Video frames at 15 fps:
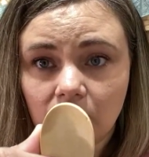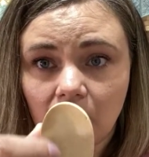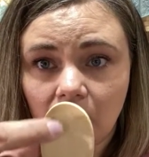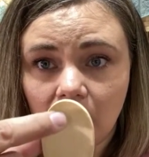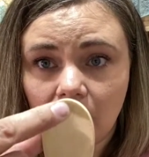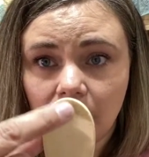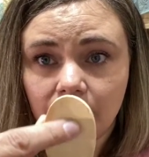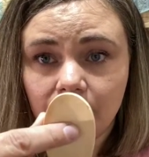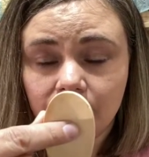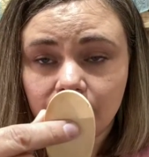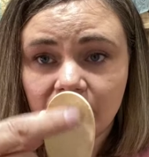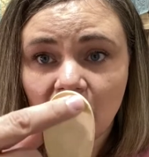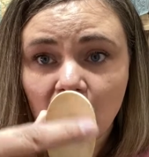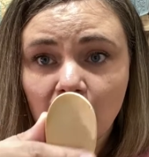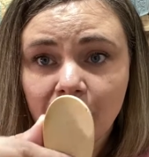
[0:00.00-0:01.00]
um,
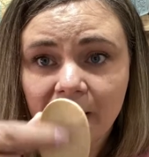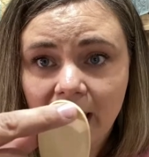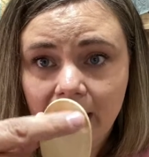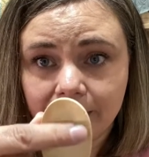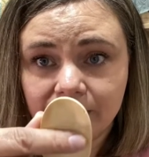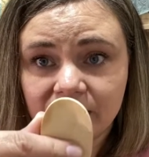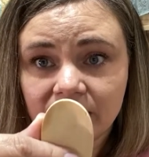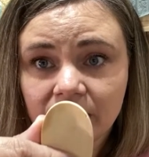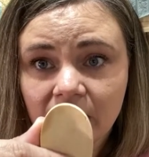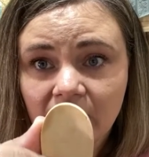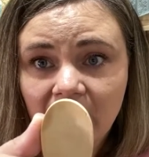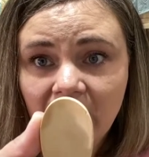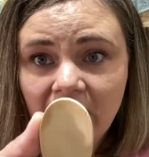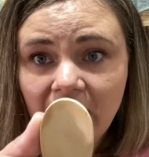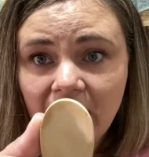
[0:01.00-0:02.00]
the herb names
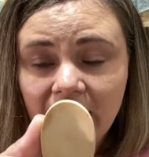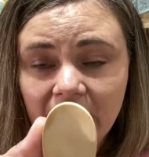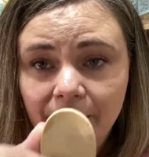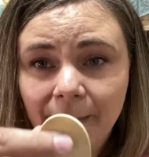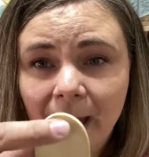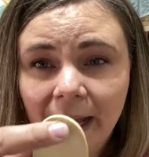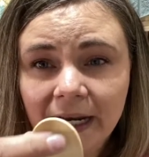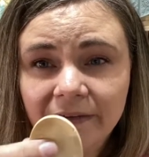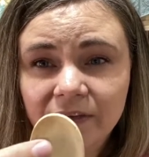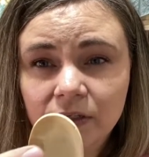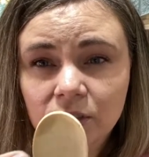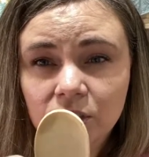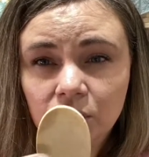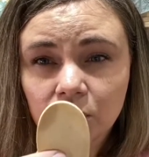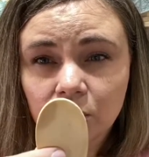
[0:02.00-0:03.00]
and I might
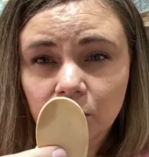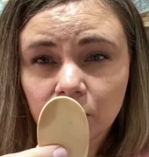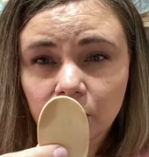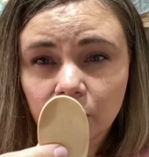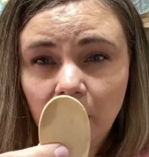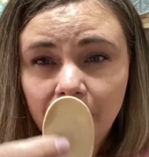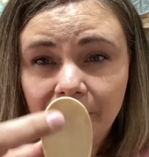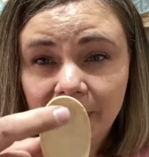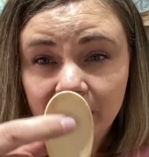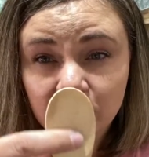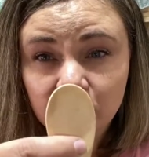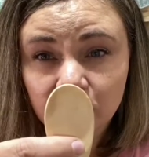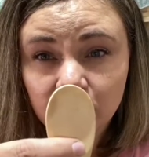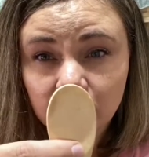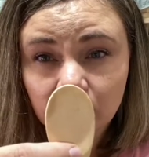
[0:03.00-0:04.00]
even do a
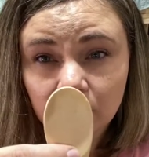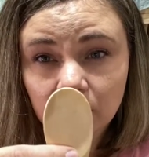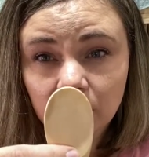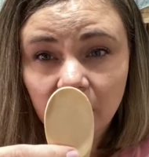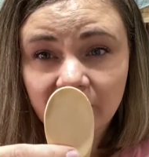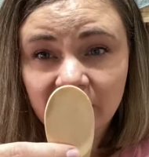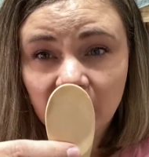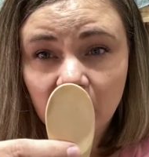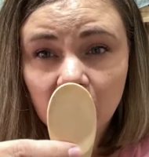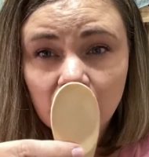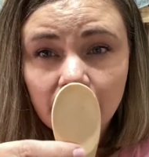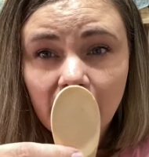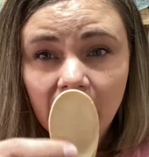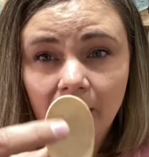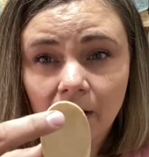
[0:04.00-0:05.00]
picture of the
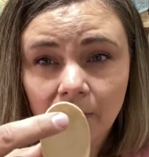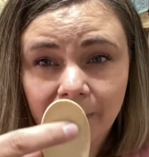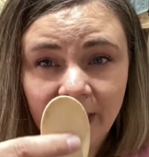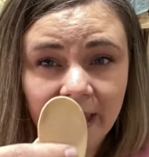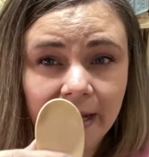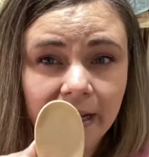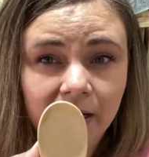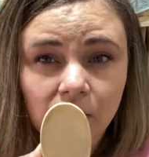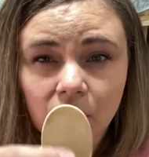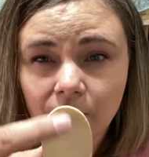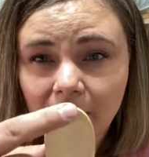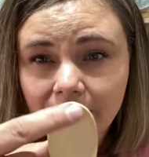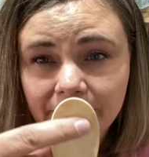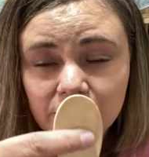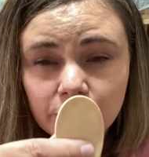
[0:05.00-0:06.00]
herb uh, or paint it or
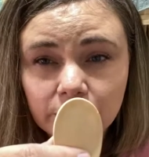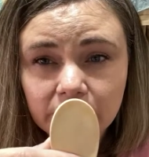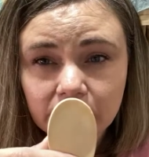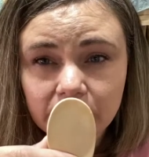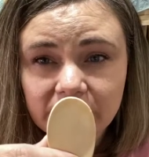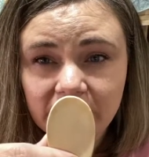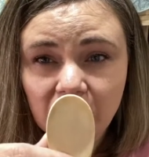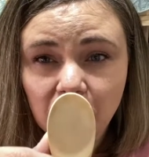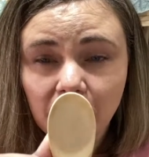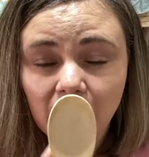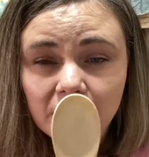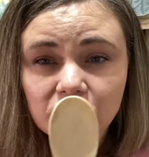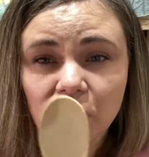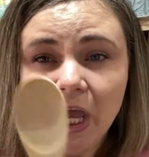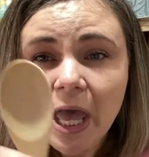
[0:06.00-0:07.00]
maybe do a little
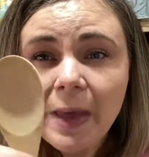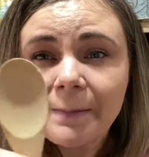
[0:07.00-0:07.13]
decoupage.